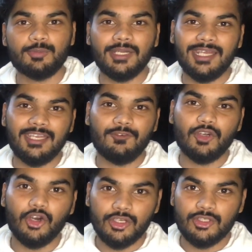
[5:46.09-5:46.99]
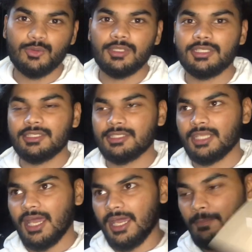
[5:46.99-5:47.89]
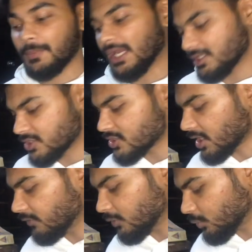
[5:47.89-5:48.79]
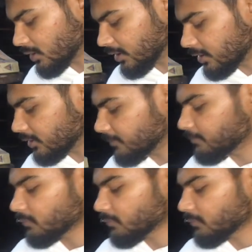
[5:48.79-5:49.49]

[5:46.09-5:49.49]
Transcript: but I never got to it. I might just dive into it later.